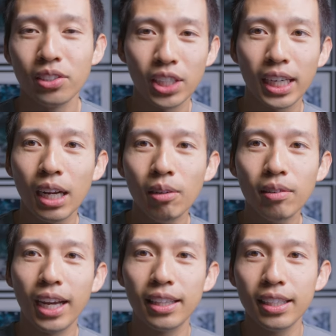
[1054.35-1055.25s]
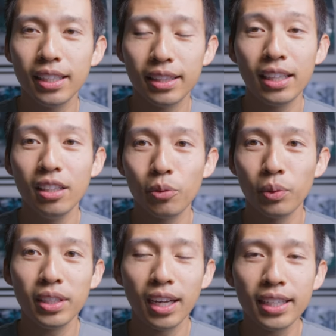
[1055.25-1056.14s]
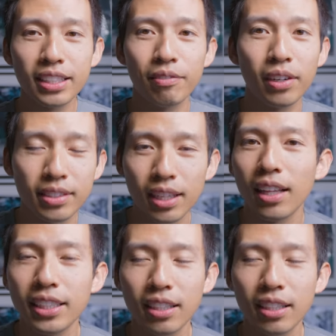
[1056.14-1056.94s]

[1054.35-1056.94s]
Check it out. I think they look really nice. They're very stylized.